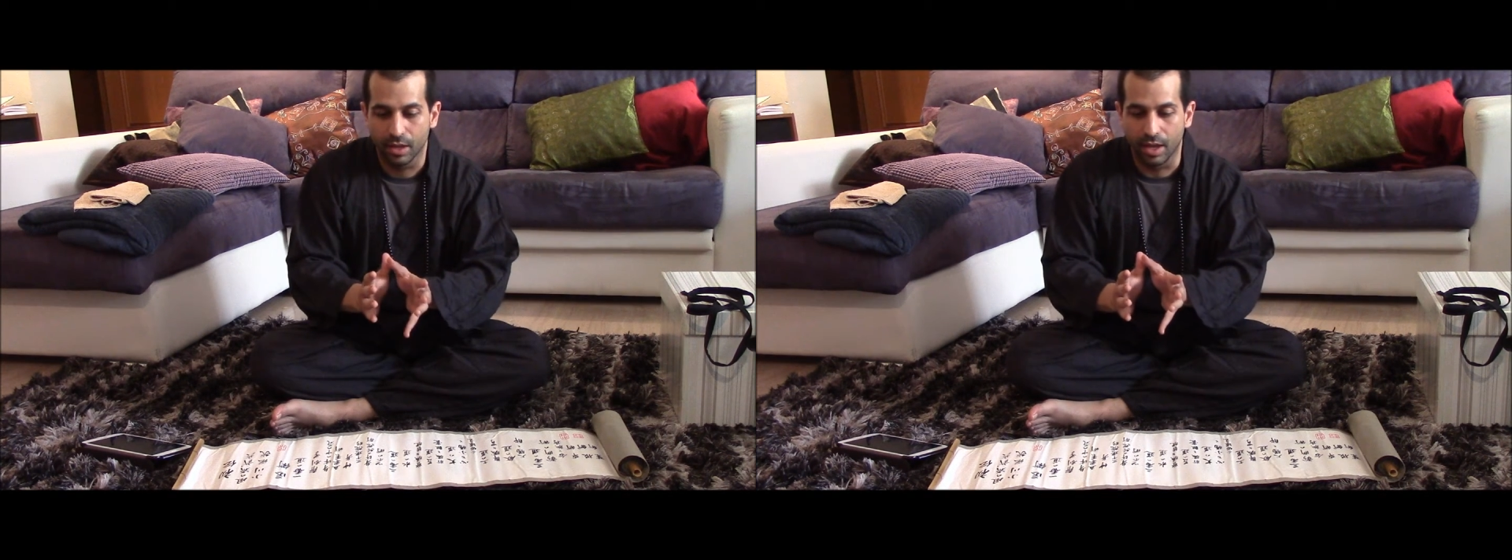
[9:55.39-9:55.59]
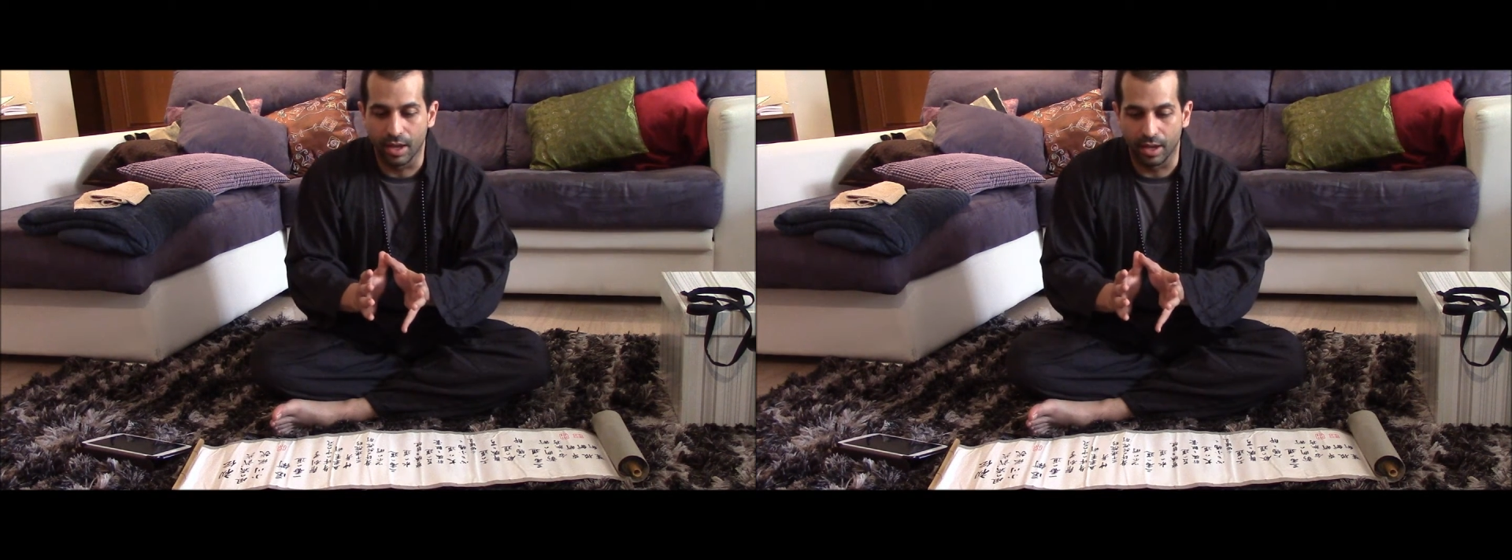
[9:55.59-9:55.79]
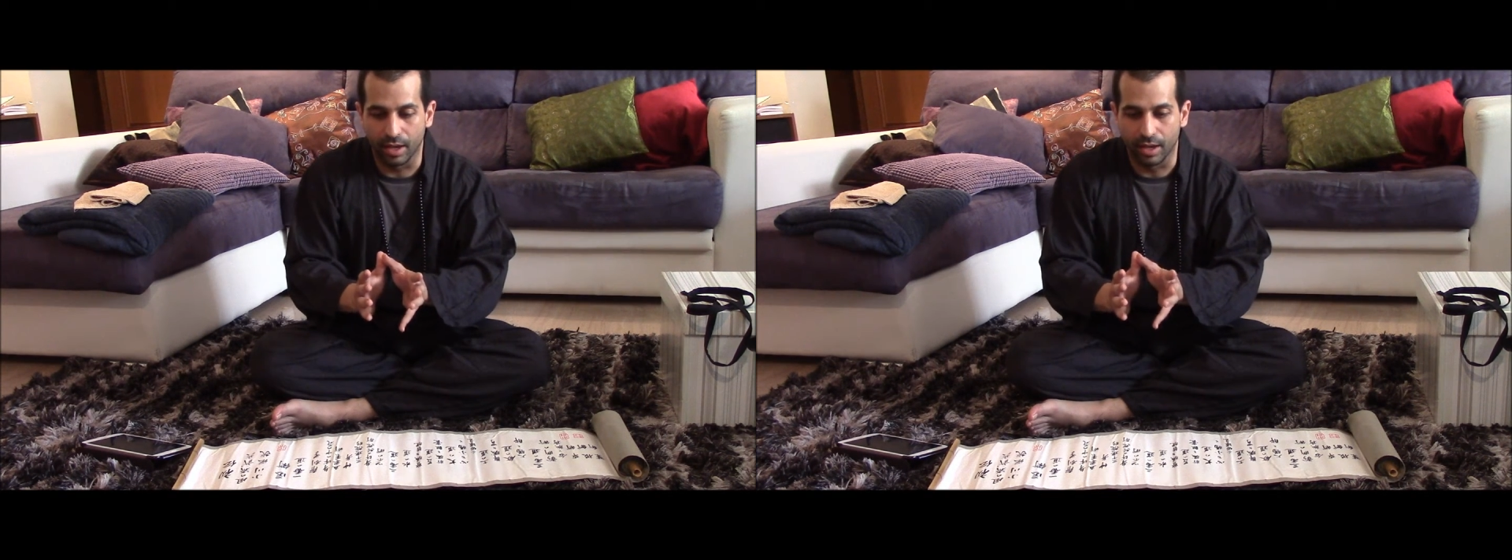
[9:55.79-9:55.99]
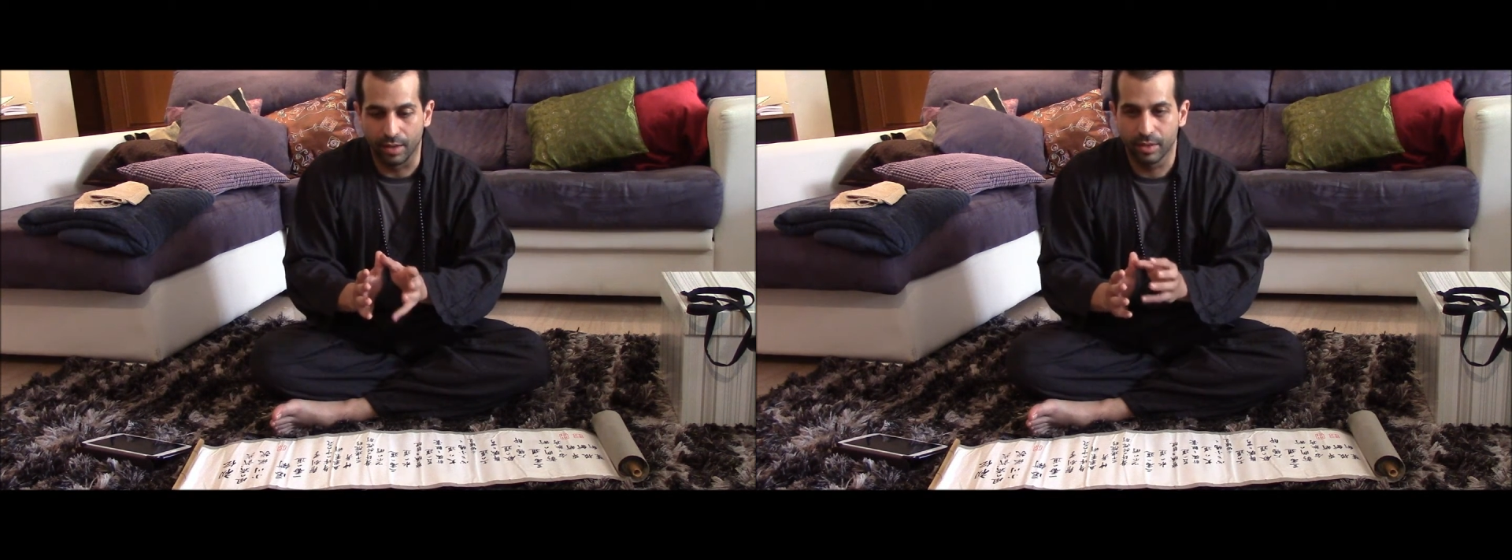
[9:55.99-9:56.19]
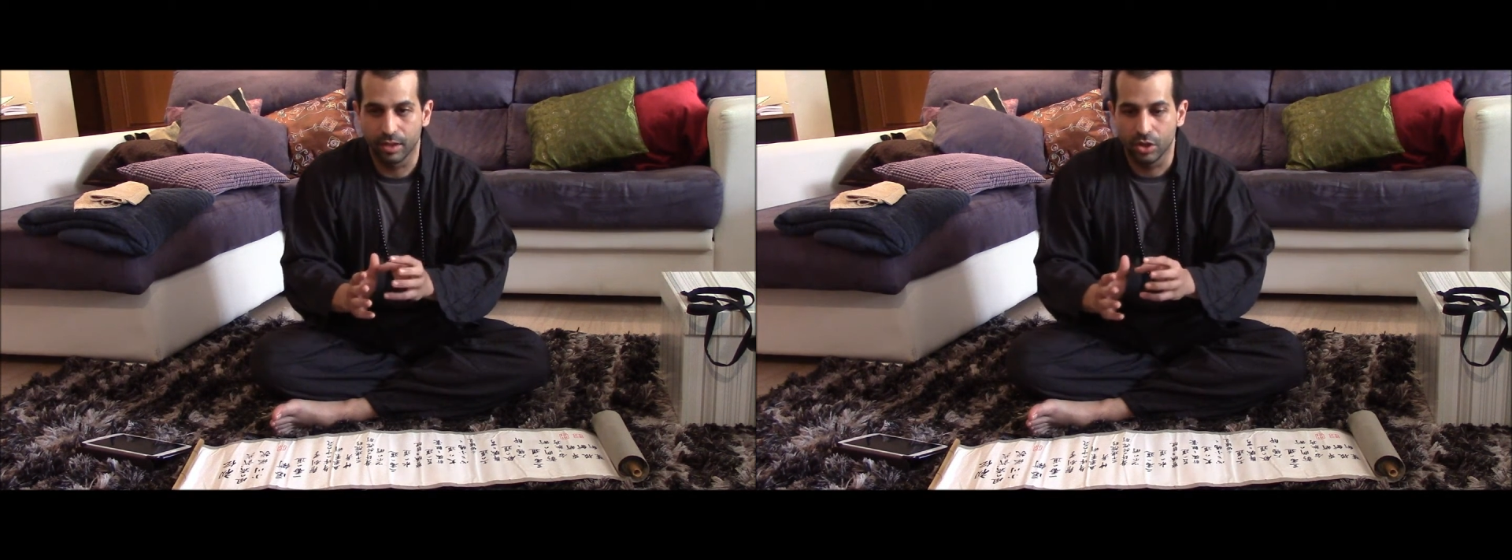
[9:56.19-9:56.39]

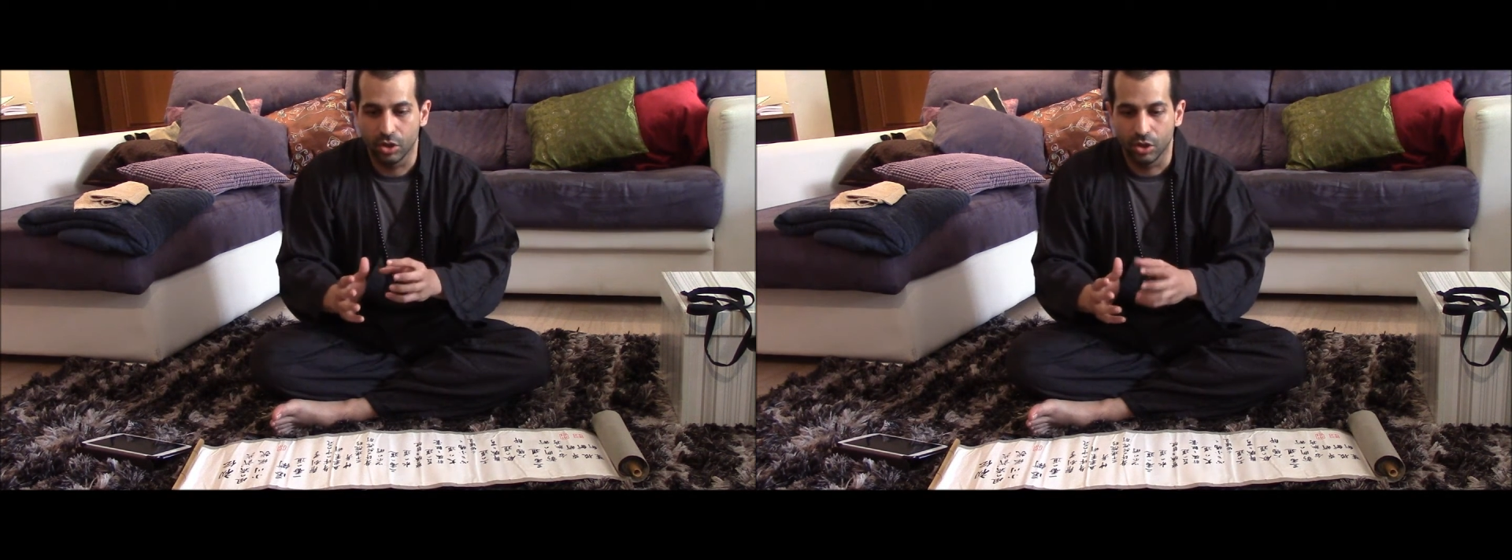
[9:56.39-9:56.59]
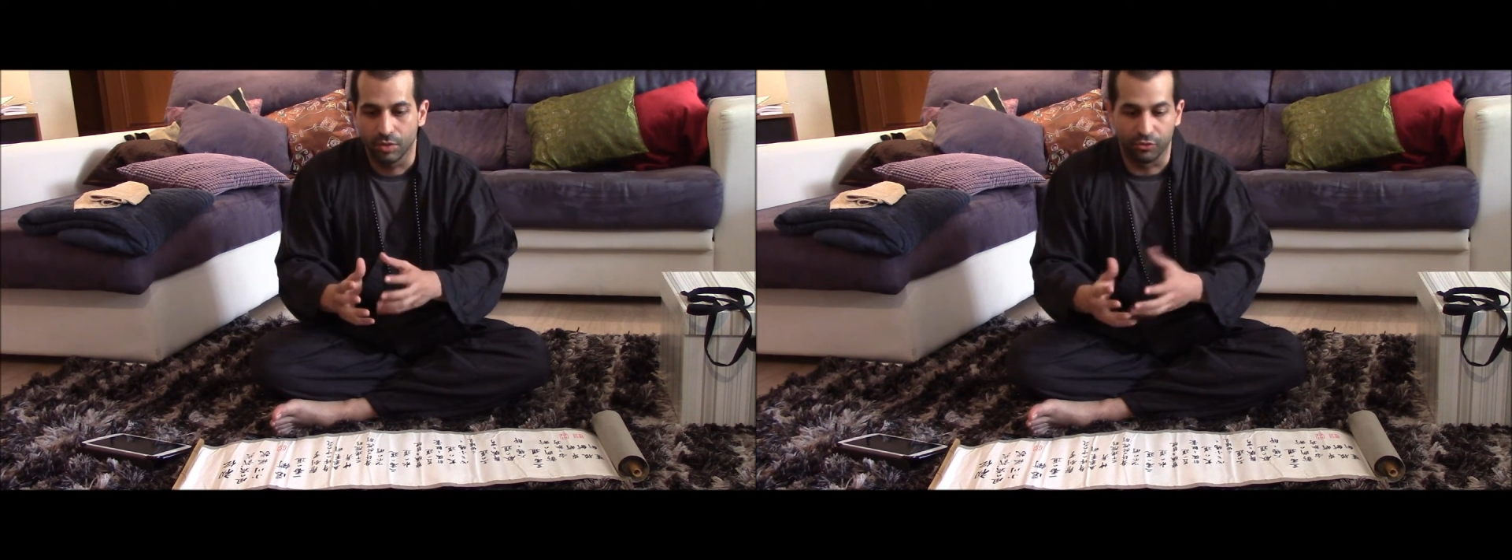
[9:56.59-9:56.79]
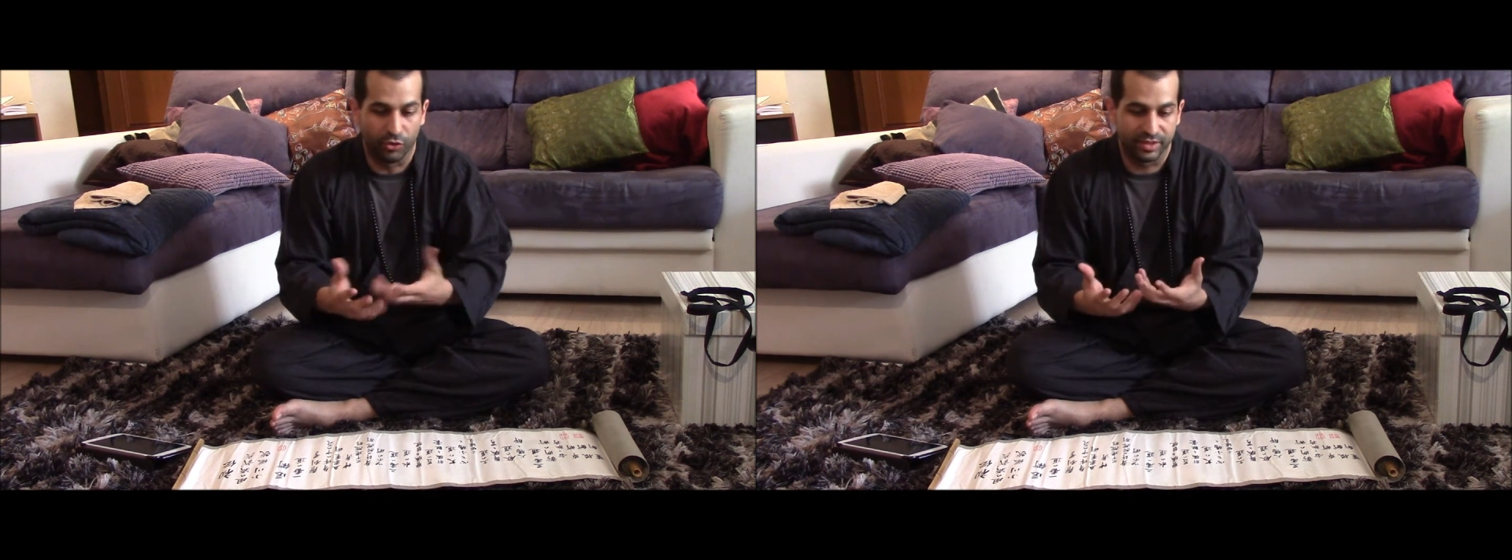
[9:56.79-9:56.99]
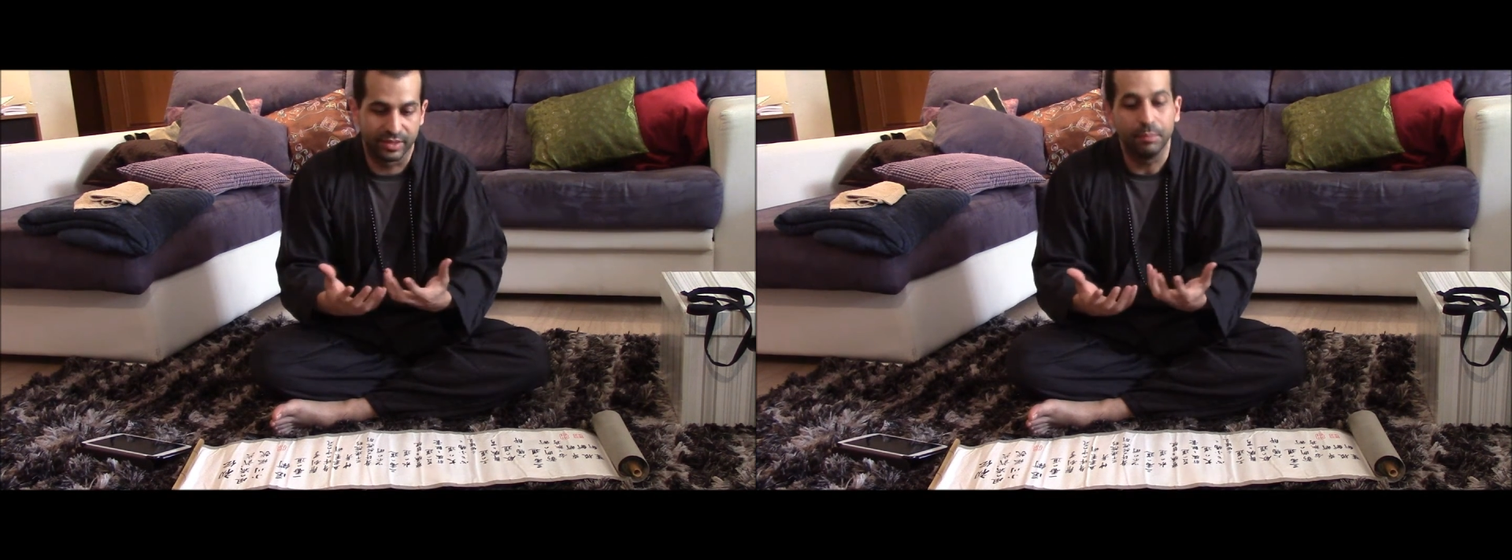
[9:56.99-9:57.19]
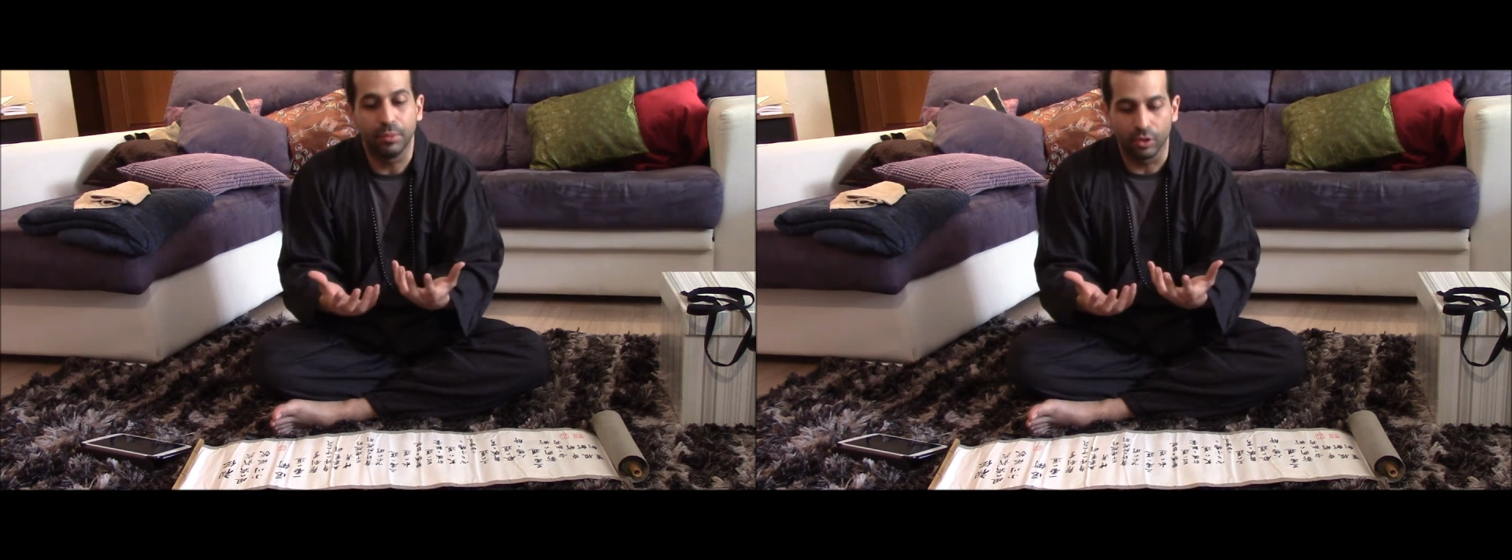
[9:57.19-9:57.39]
for
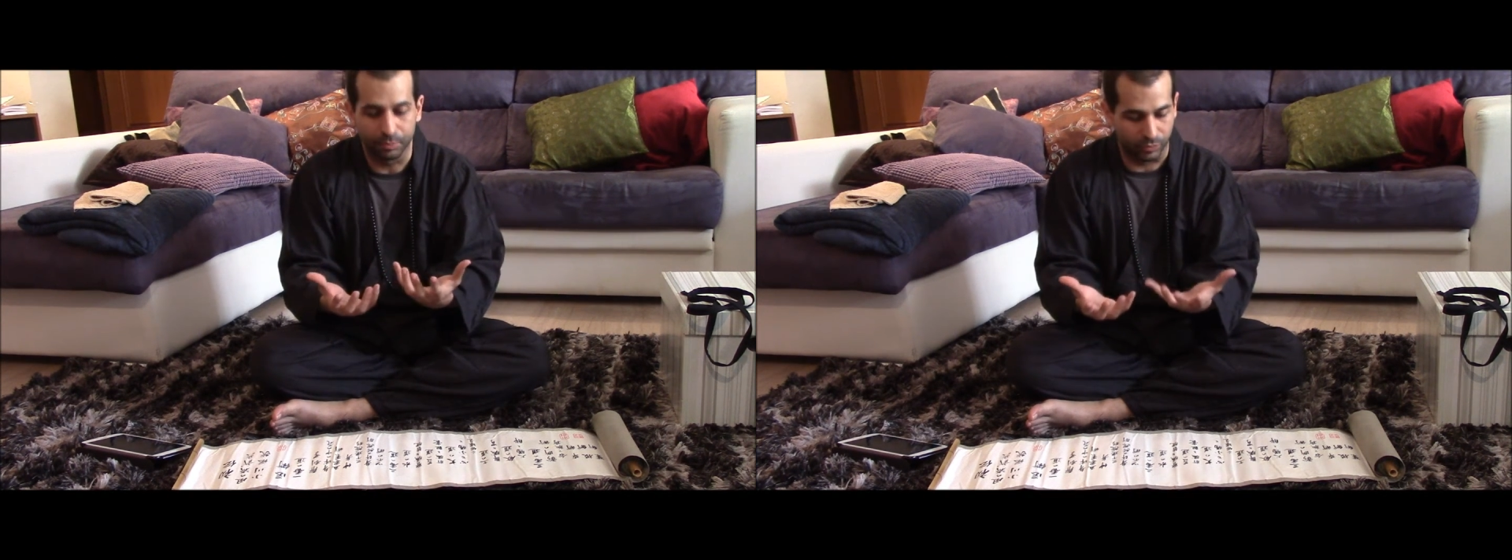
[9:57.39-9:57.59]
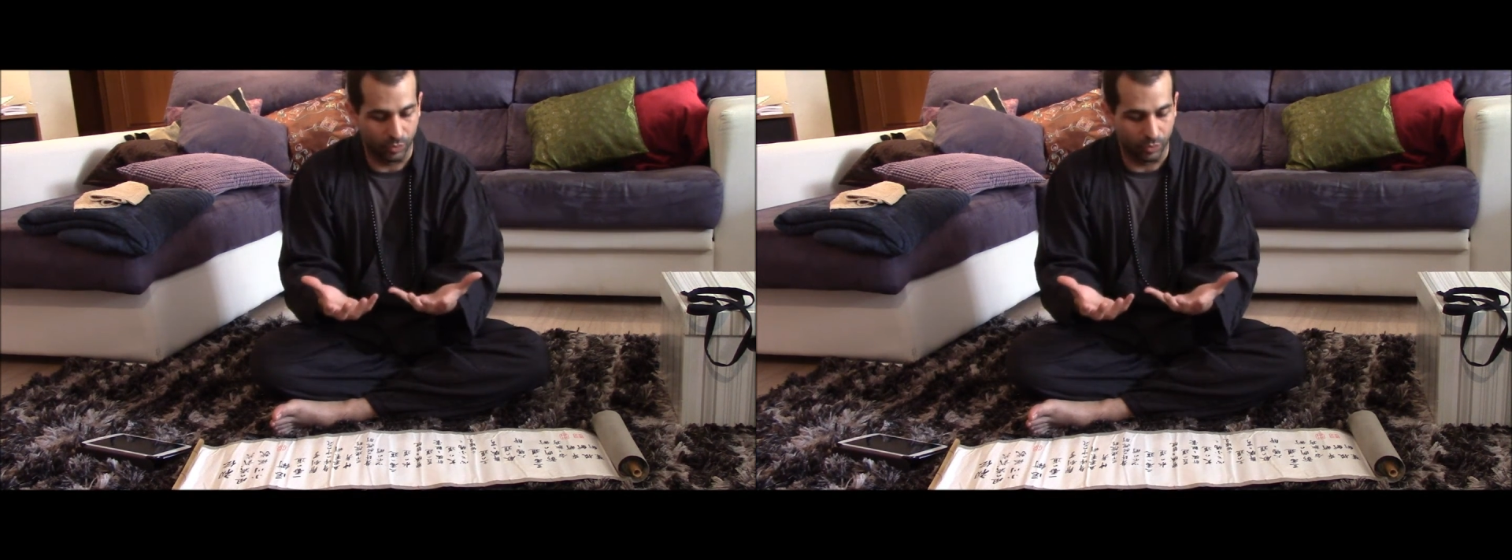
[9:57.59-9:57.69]
example,